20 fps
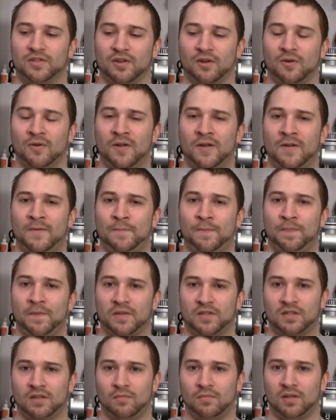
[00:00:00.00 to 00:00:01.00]
So
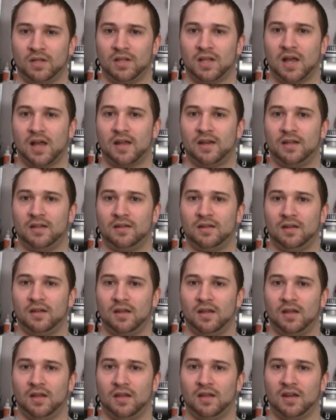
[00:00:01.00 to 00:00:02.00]
assembly line it,
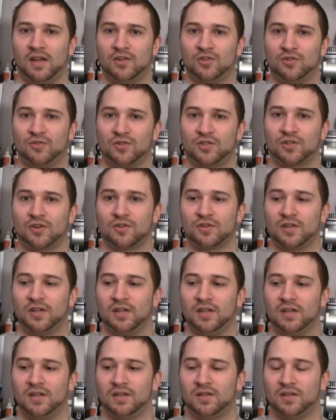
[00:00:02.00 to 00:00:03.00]
and as you start to
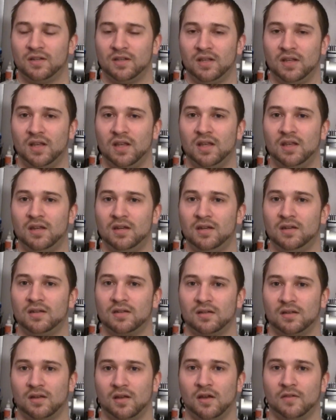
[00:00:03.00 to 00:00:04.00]
get to the
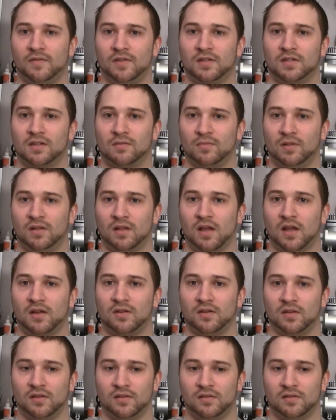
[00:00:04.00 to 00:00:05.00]
end of the assembly
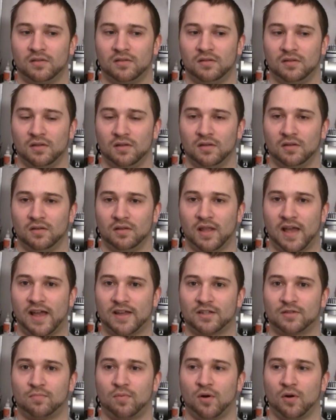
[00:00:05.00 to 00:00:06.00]
line, the
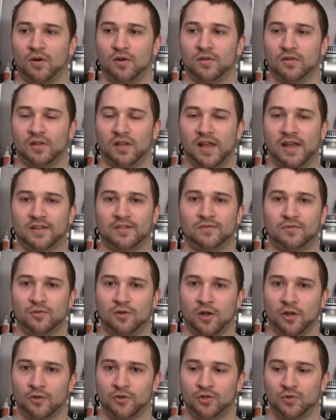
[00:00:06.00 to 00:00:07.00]
last part, the last few
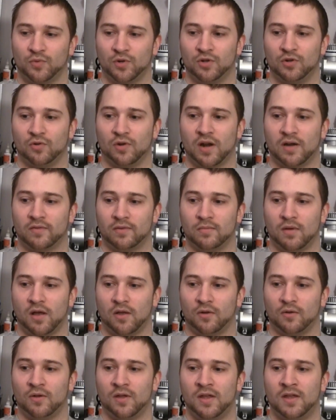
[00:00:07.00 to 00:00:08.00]
colors you want to do on every
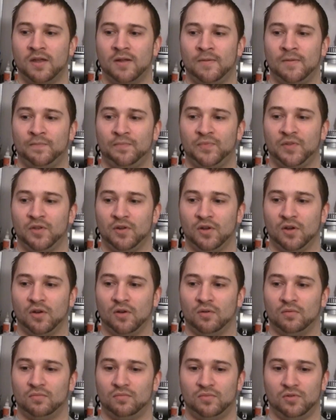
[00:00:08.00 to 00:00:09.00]
model, you
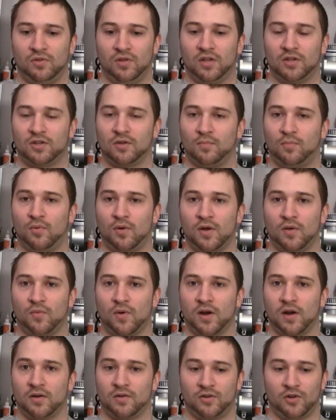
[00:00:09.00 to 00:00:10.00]
know, you get to a point
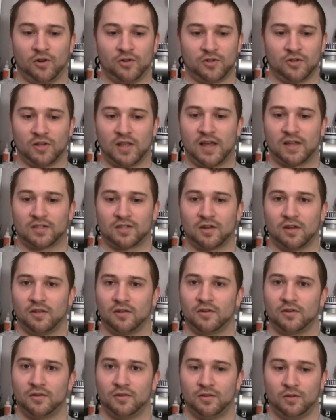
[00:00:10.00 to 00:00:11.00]
where you're on your last
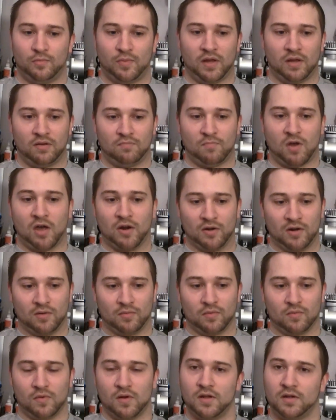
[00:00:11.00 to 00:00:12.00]
color, you paint model
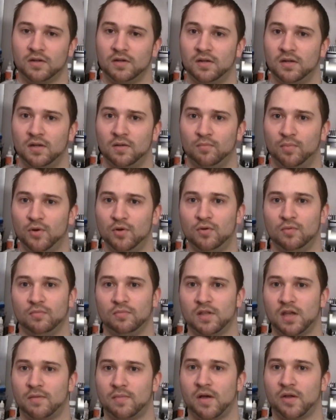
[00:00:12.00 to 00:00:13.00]
number 1, boom,
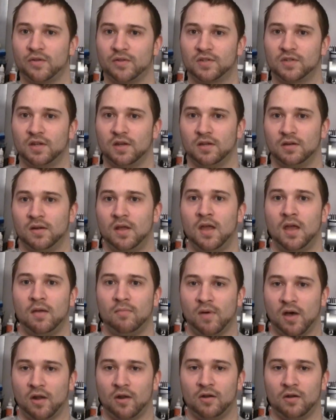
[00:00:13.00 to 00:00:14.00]
that model's done.
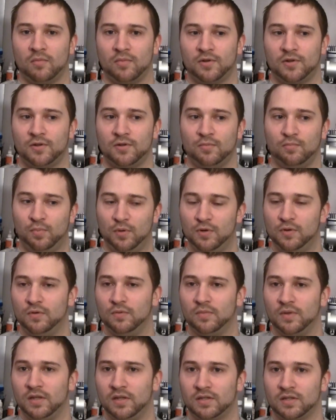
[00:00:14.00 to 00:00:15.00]
Model number 2,
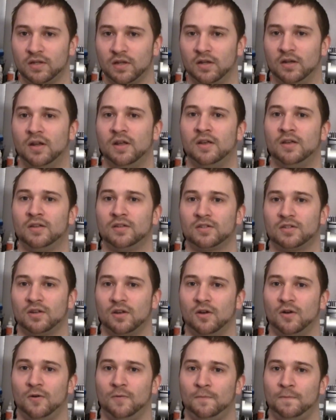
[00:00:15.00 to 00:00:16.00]
boom, he's done.
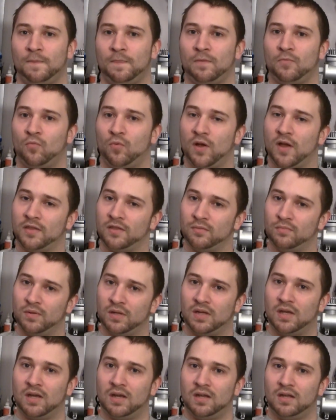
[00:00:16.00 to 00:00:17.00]
So at the
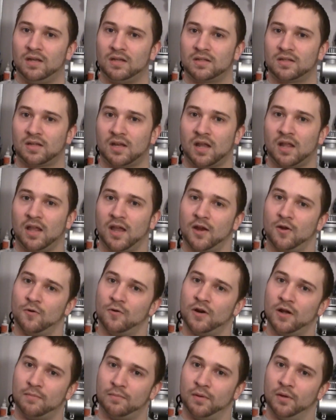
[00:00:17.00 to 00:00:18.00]
beginning, it's kind of like
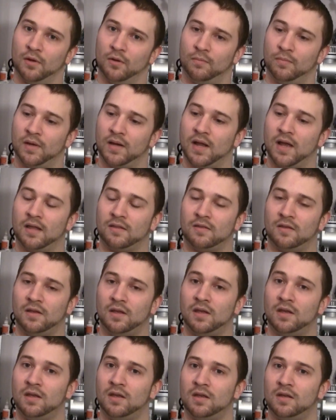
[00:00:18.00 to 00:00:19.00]
going uphill, but at
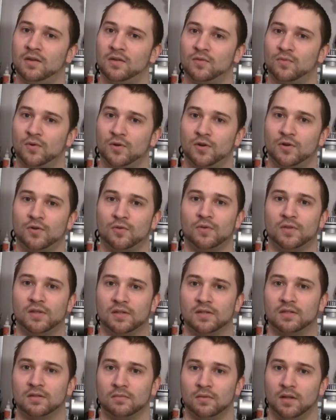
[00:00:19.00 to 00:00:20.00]
the end, when you're doing the
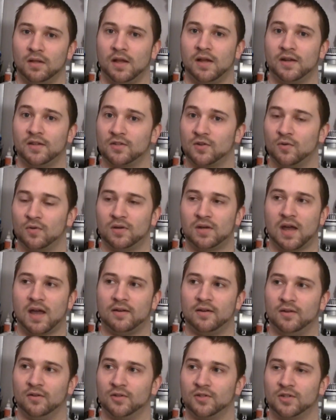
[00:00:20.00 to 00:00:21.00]
assembly line, it's going
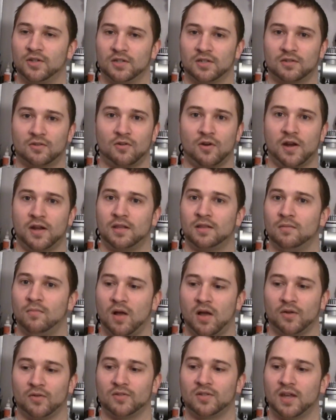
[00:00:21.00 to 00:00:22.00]
downhill. It's just cranking the
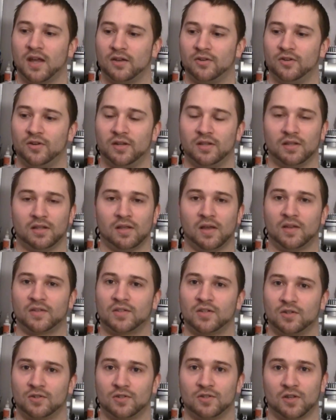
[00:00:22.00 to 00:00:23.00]
models out. You're getting the last
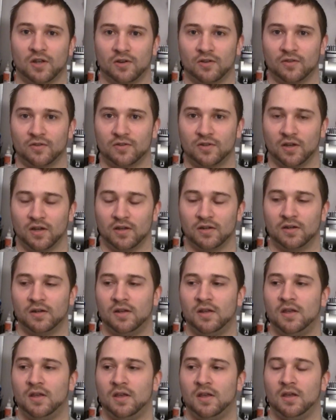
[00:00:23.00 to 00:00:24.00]
touches on, and they're done.
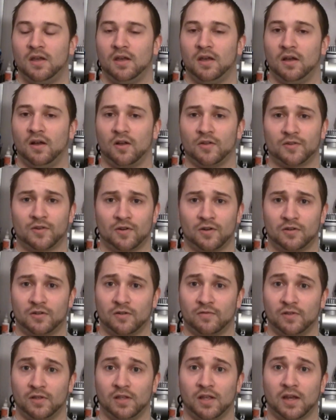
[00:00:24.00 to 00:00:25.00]

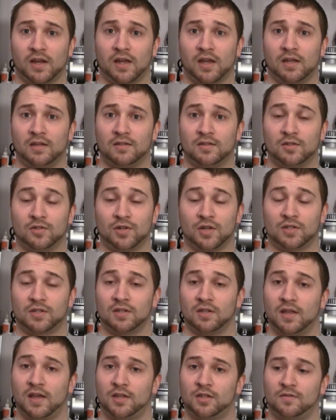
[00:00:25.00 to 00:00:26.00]
Alternatively, like I had suggested
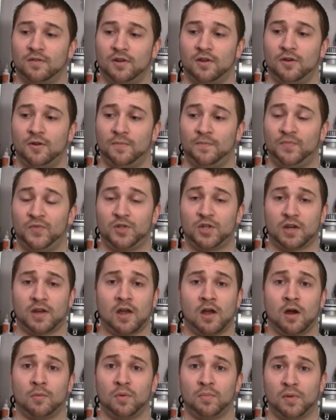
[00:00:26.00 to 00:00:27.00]
in the last video, check
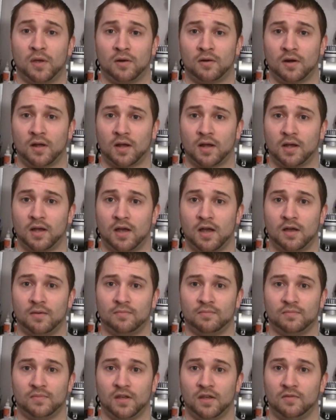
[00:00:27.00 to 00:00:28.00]
out
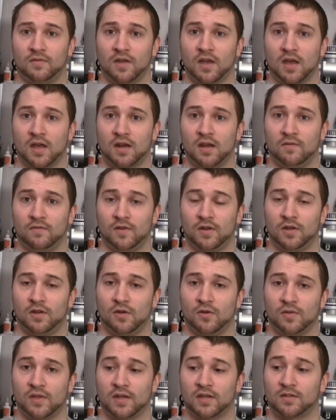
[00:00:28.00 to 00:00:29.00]
armypainter.com. They've got a
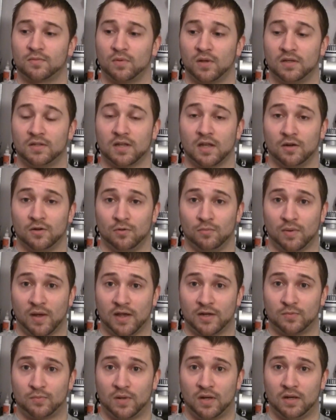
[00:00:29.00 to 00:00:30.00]
video that explains how to do
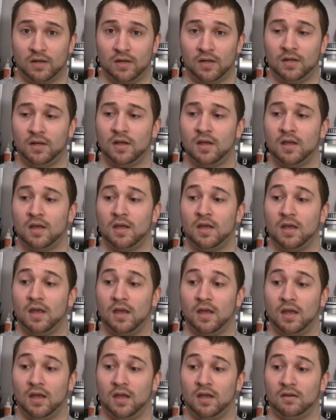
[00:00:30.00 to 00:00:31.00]
batch painting.
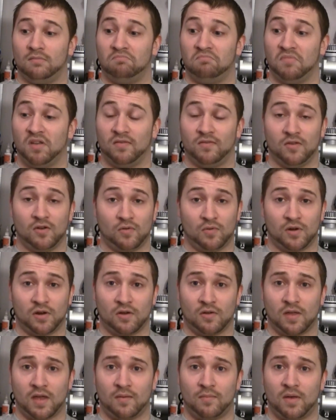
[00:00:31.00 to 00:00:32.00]
And if you don't want
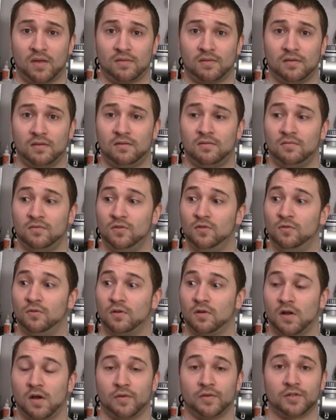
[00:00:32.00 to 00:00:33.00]
to go that method, you
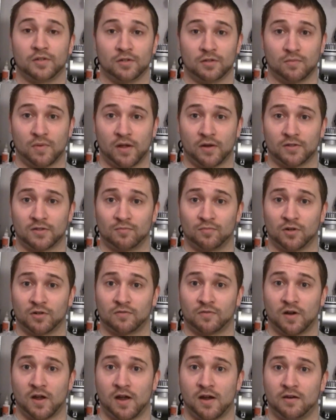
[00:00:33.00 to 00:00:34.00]
can always send your models to Brush
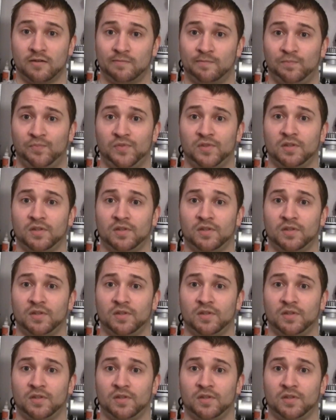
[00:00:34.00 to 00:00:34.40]
for Hire.